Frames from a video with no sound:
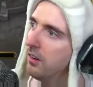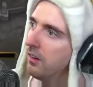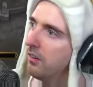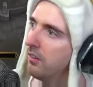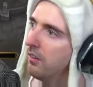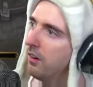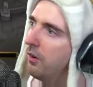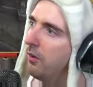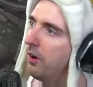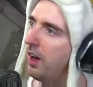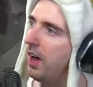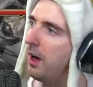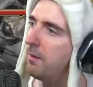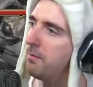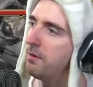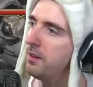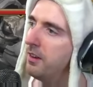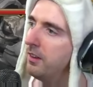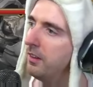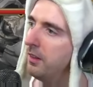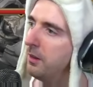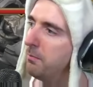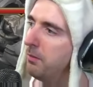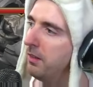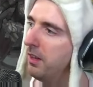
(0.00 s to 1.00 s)
What happened to
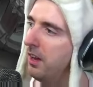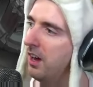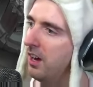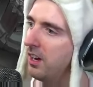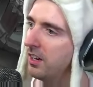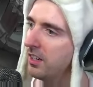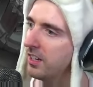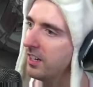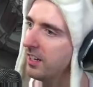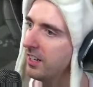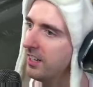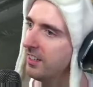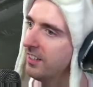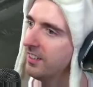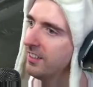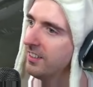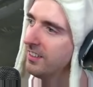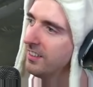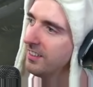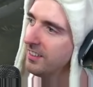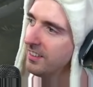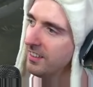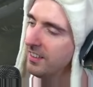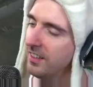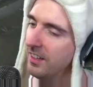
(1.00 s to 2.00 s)
LeBlanc?
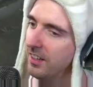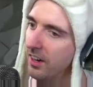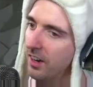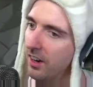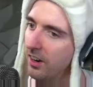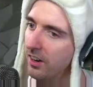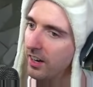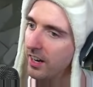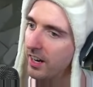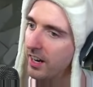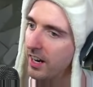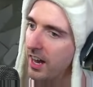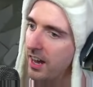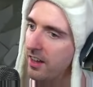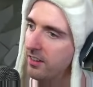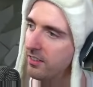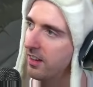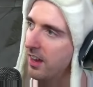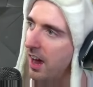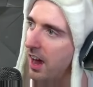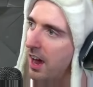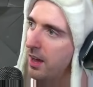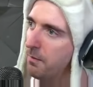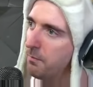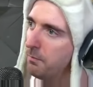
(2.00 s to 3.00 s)
Okay, guys,
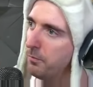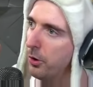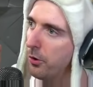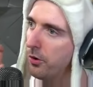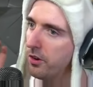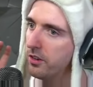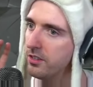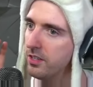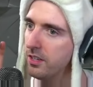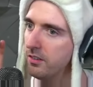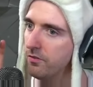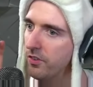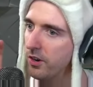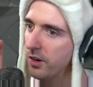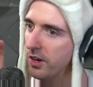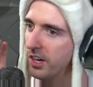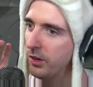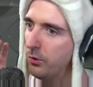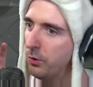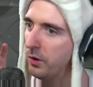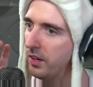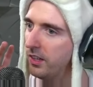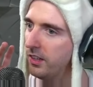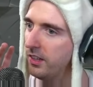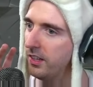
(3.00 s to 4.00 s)
I am noticing very
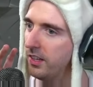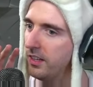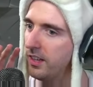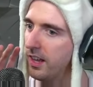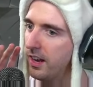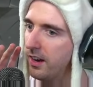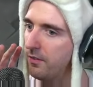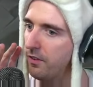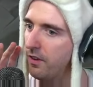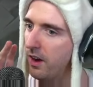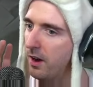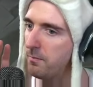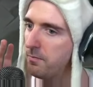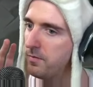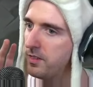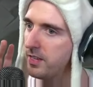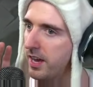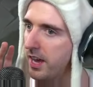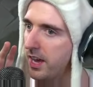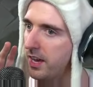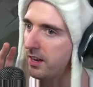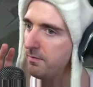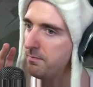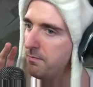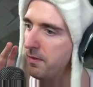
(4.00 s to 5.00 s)
quickly that if I'm
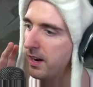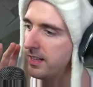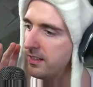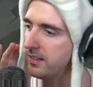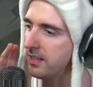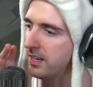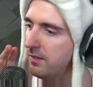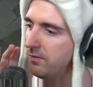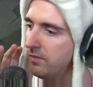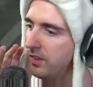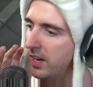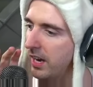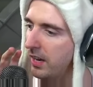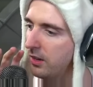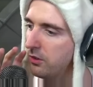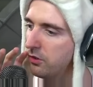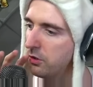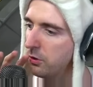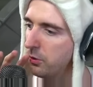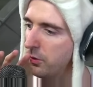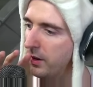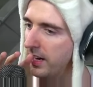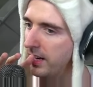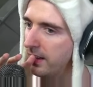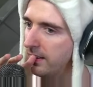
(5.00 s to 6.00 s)
dead, my team can't
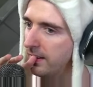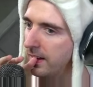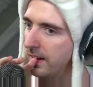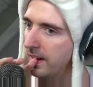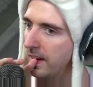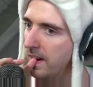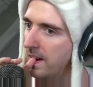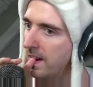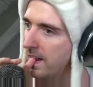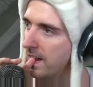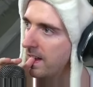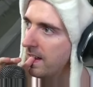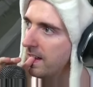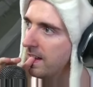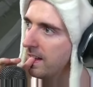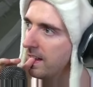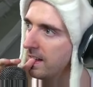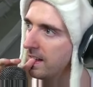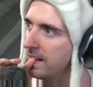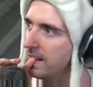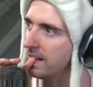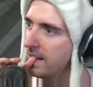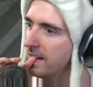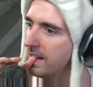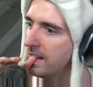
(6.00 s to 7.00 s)
do anything.
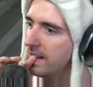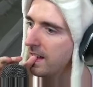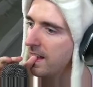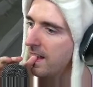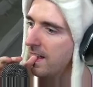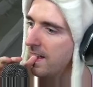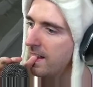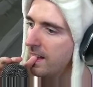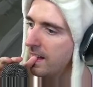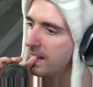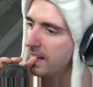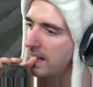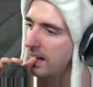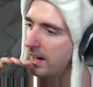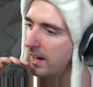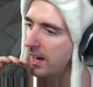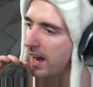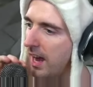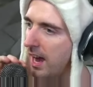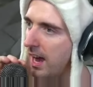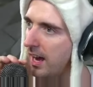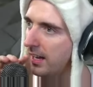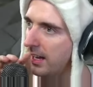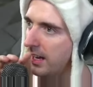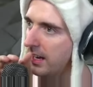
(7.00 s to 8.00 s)
Okay,
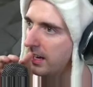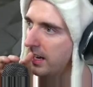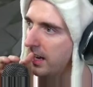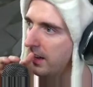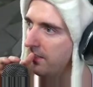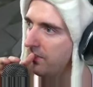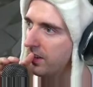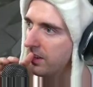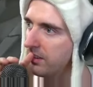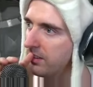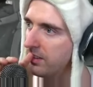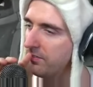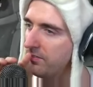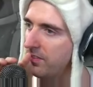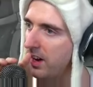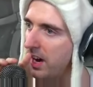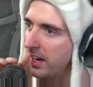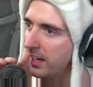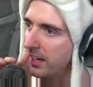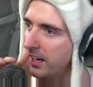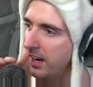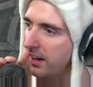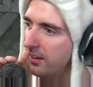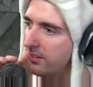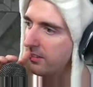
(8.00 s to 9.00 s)
I got to keep this in
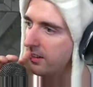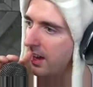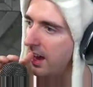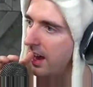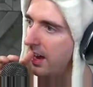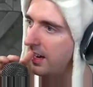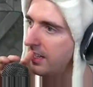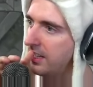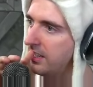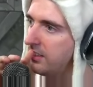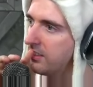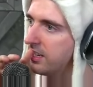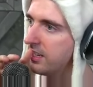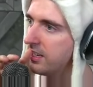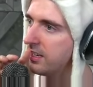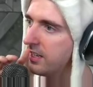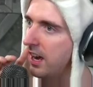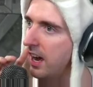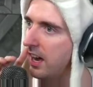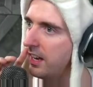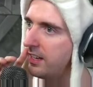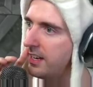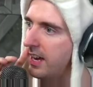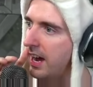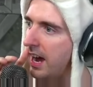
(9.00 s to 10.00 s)
mind, guys. I need to
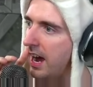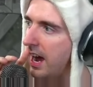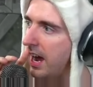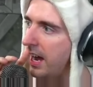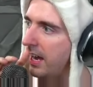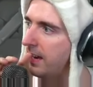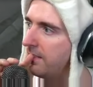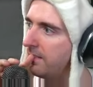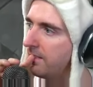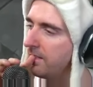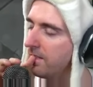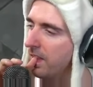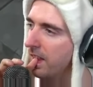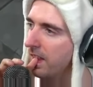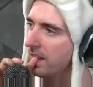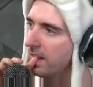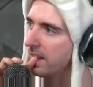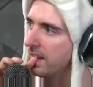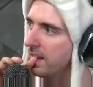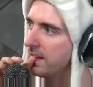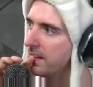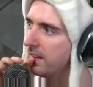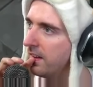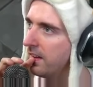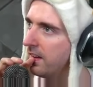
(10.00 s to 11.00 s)
not die.
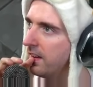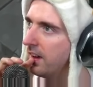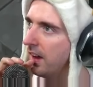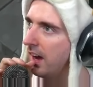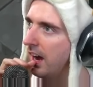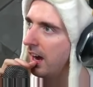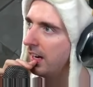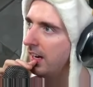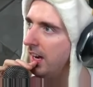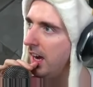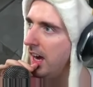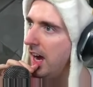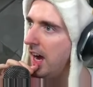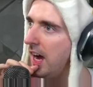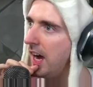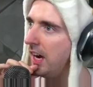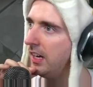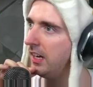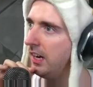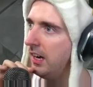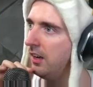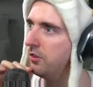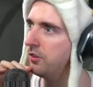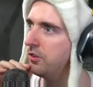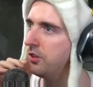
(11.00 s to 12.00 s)
I
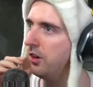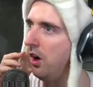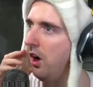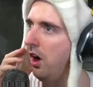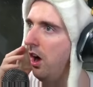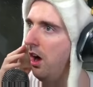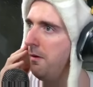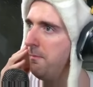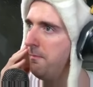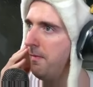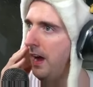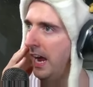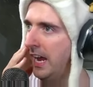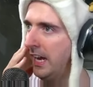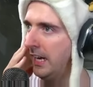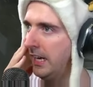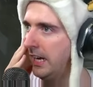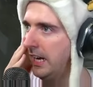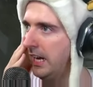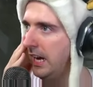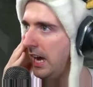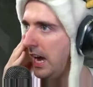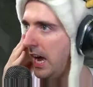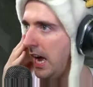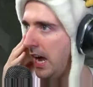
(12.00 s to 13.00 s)
got, oh my
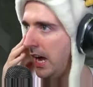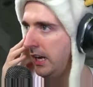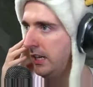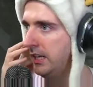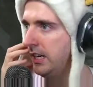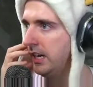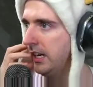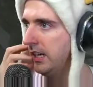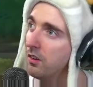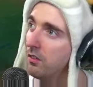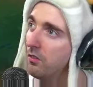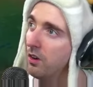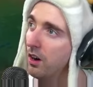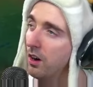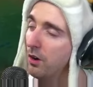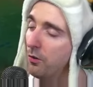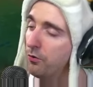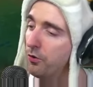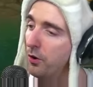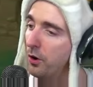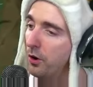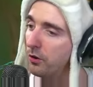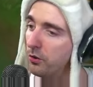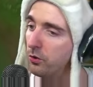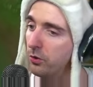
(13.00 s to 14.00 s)
God. Well,
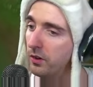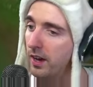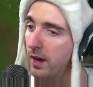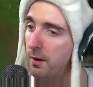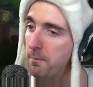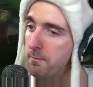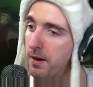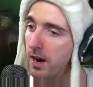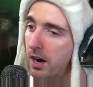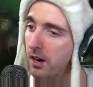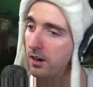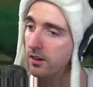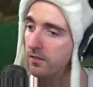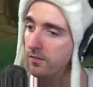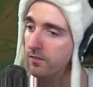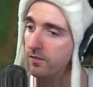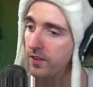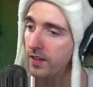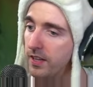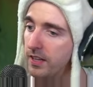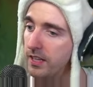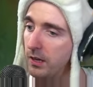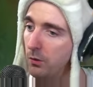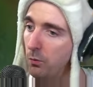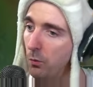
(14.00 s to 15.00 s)
folks, we got Baron in
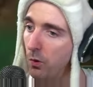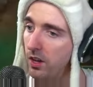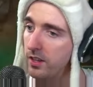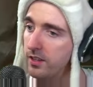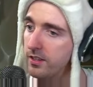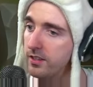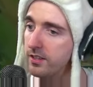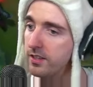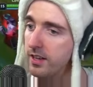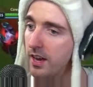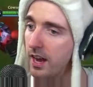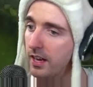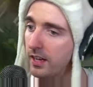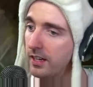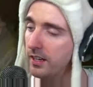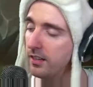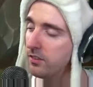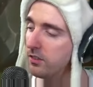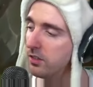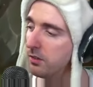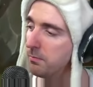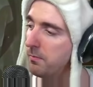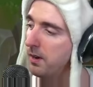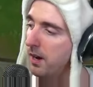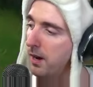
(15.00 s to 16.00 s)
51
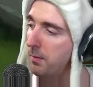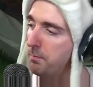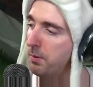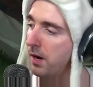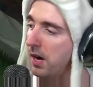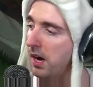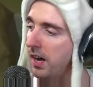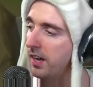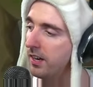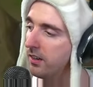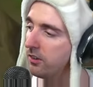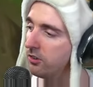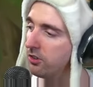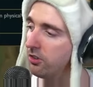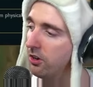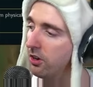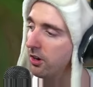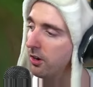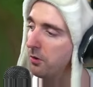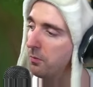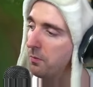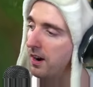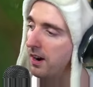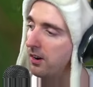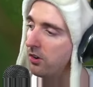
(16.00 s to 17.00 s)
seconds and my pot is going
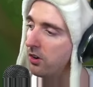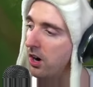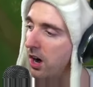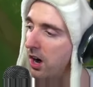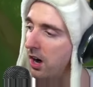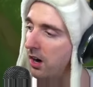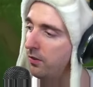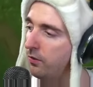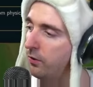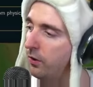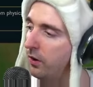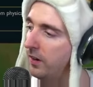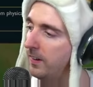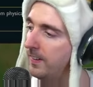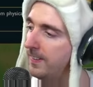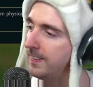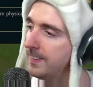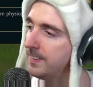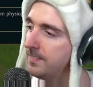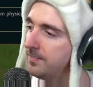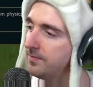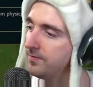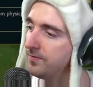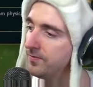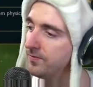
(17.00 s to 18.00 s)
to wear off.
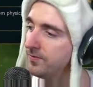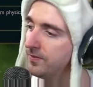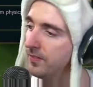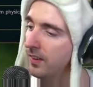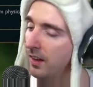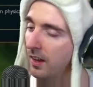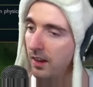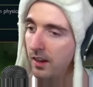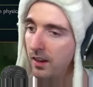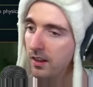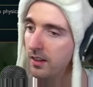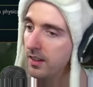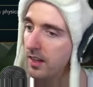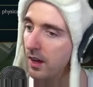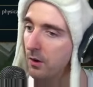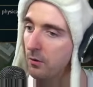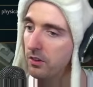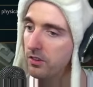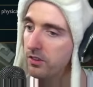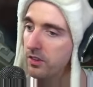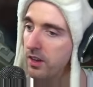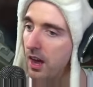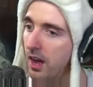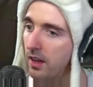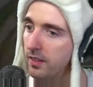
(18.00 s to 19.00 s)
That
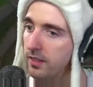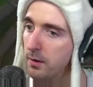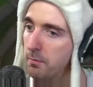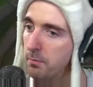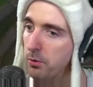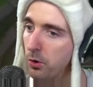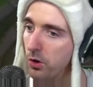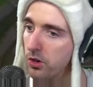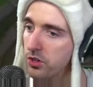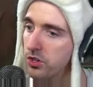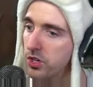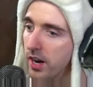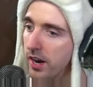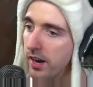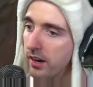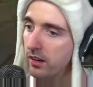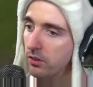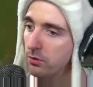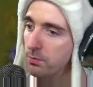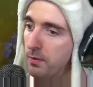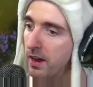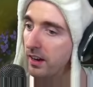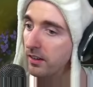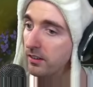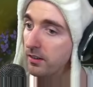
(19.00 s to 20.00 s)
was not the push I
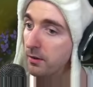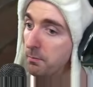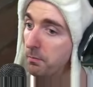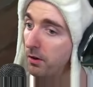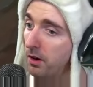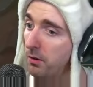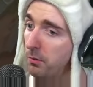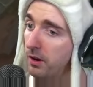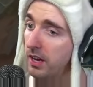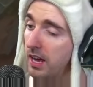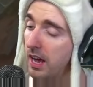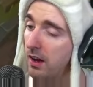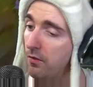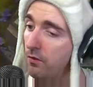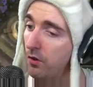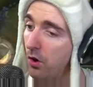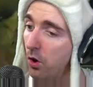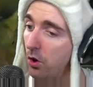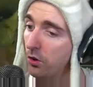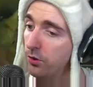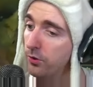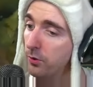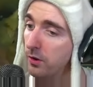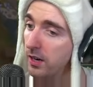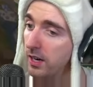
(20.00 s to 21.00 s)
expected, but we have
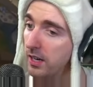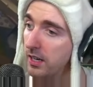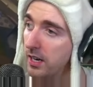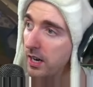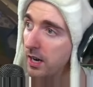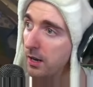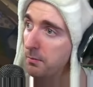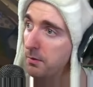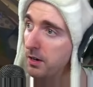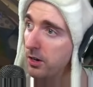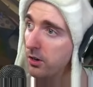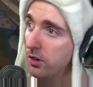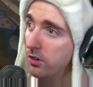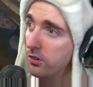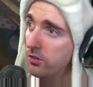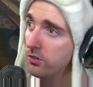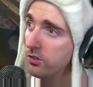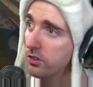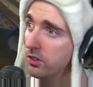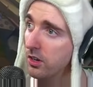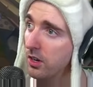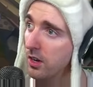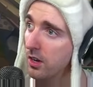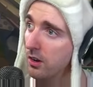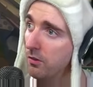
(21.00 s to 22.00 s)
all three
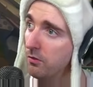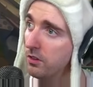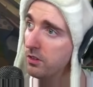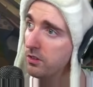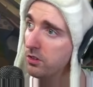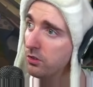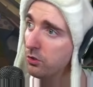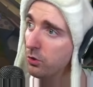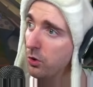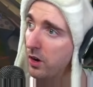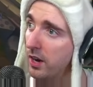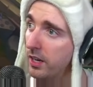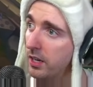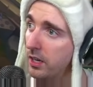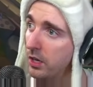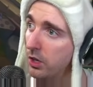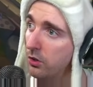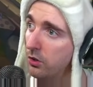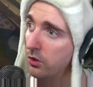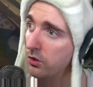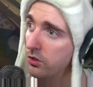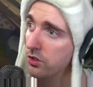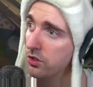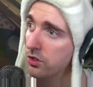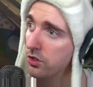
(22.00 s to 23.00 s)
inhibitors, which is quite
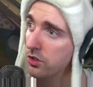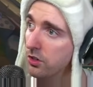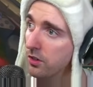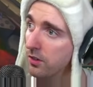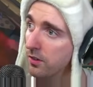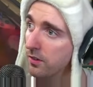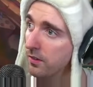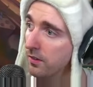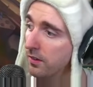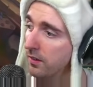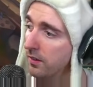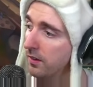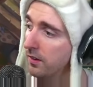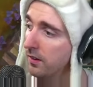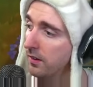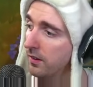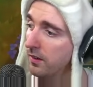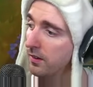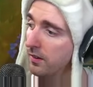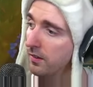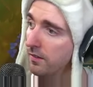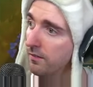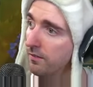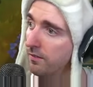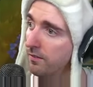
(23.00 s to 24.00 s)
huge.
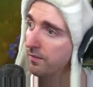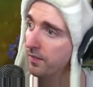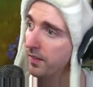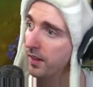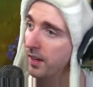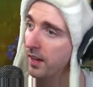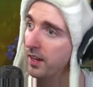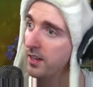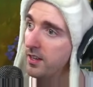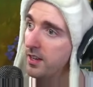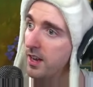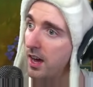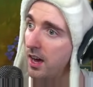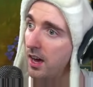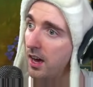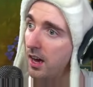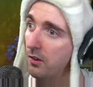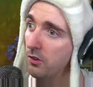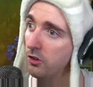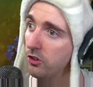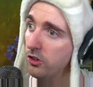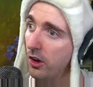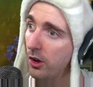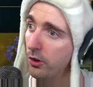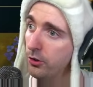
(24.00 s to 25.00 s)
And I
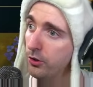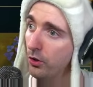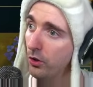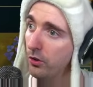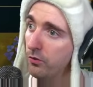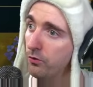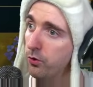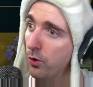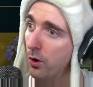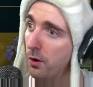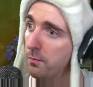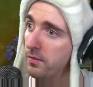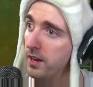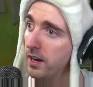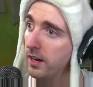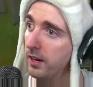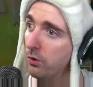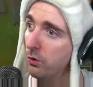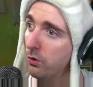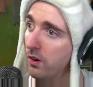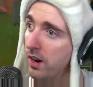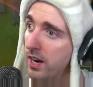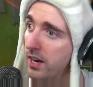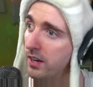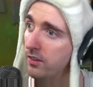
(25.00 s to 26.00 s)
was also informed that
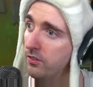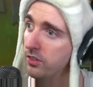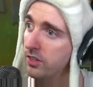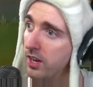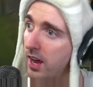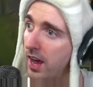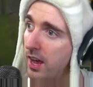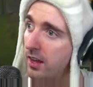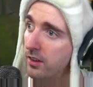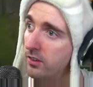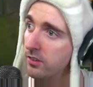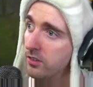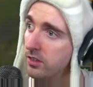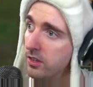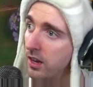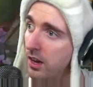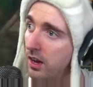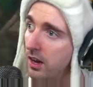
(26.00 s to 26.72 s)
Graves has